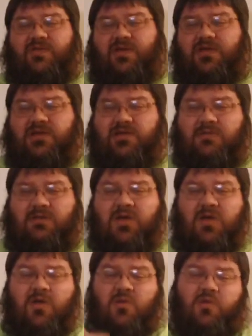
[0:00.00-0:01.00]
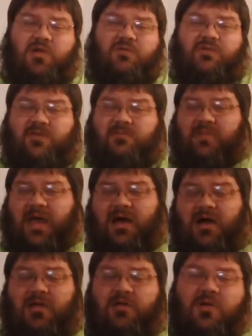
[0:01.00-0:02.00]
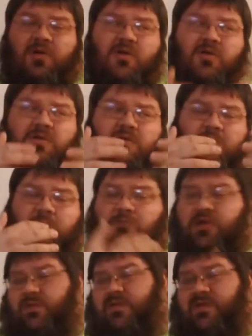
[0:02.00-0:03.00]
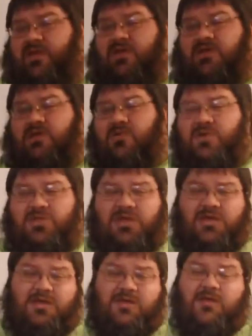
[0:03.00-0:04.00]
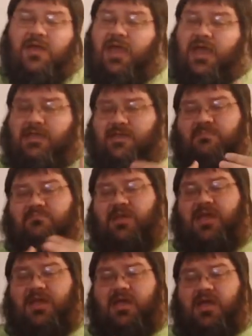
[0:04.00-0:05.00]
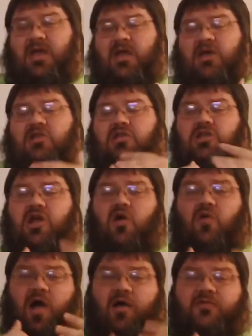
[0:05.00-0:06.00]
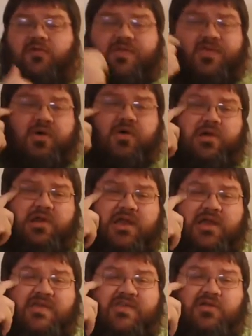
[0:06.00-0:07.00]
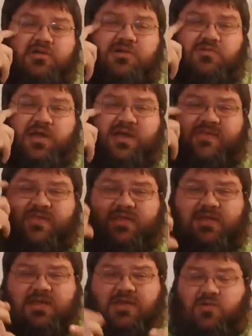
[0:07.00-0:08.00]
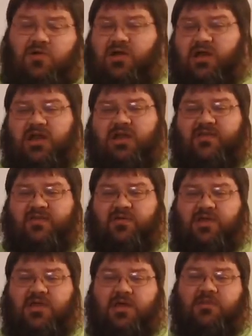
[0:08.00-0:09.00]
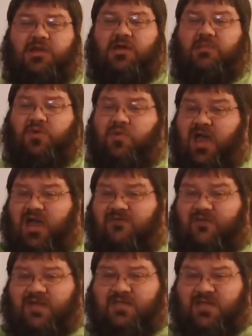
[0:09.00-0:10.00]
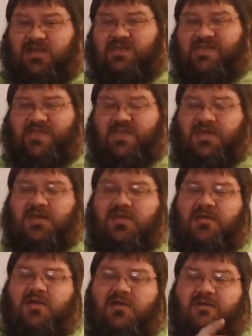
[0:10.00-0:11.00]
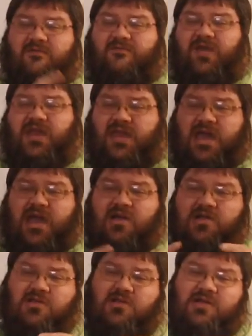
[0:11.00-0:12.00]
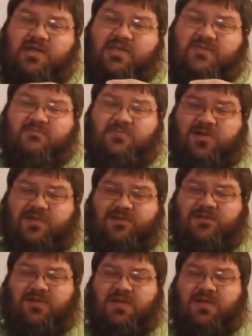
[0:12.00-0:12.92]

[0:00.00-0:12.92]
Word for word: going to do, what he was about, what he was going to do with you. And to me, no other song in the history of wrestling, or in the history of WWF at least, fit a character as much